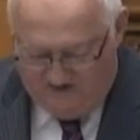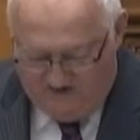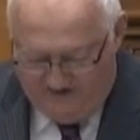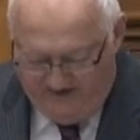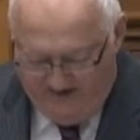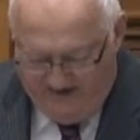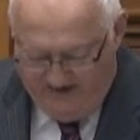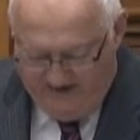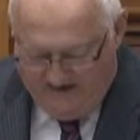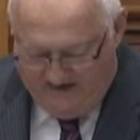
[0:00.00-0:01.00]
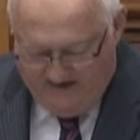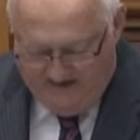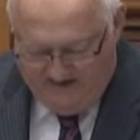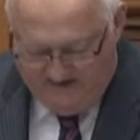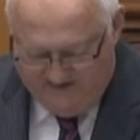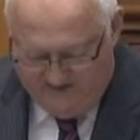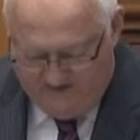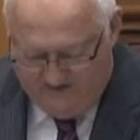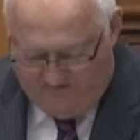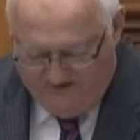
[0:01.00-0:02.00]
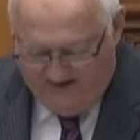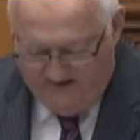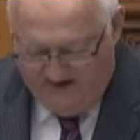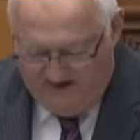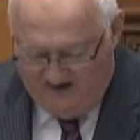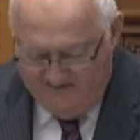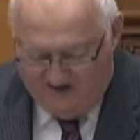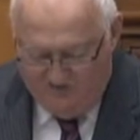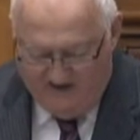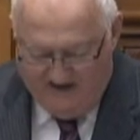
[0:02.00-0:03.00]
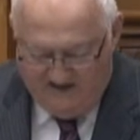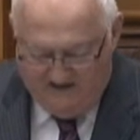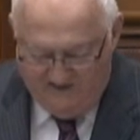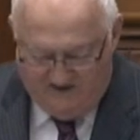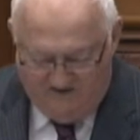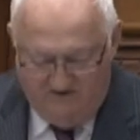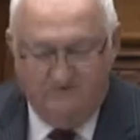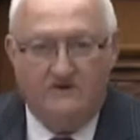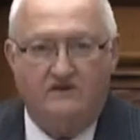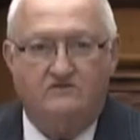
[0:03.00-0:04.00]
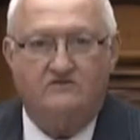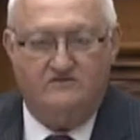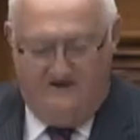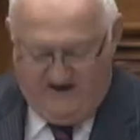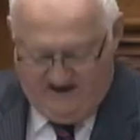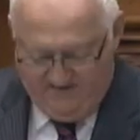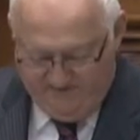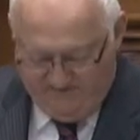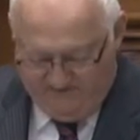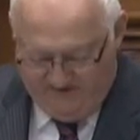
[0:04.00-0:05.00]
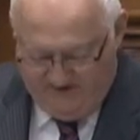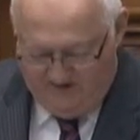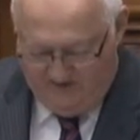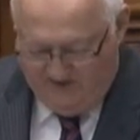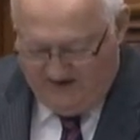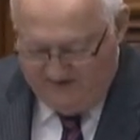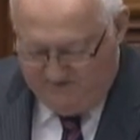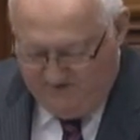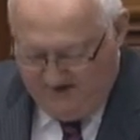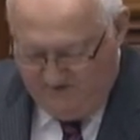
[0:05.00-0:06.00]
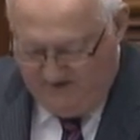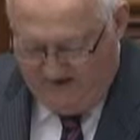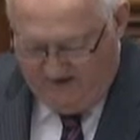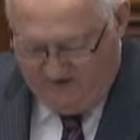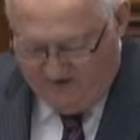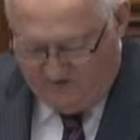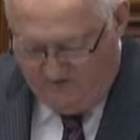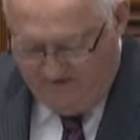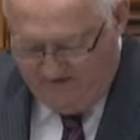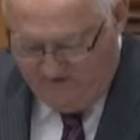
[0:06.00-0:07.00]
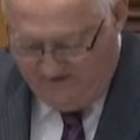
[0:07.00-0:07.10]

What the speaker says: old and that doesn't reflect the economic realities the area faces today. With hospital operating costs growing at